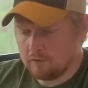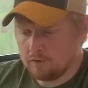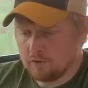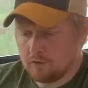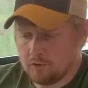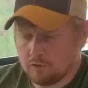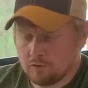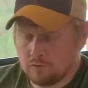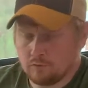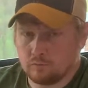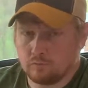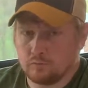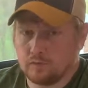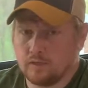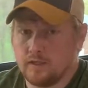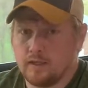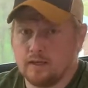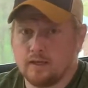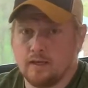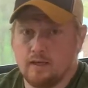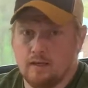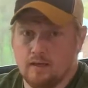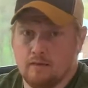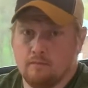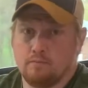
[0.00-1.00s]
your
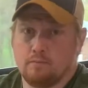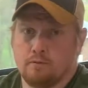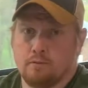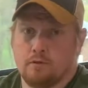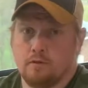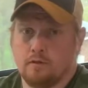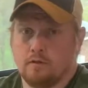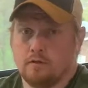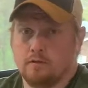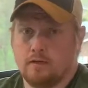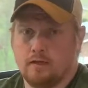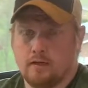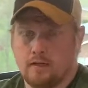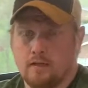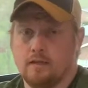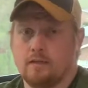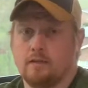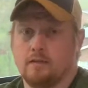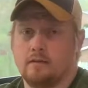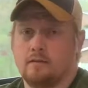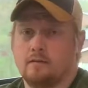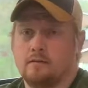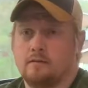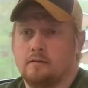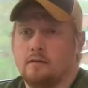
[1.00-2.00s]
rig input
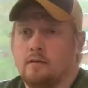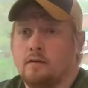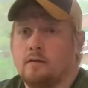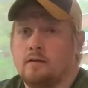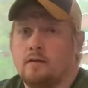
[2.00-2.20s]
is.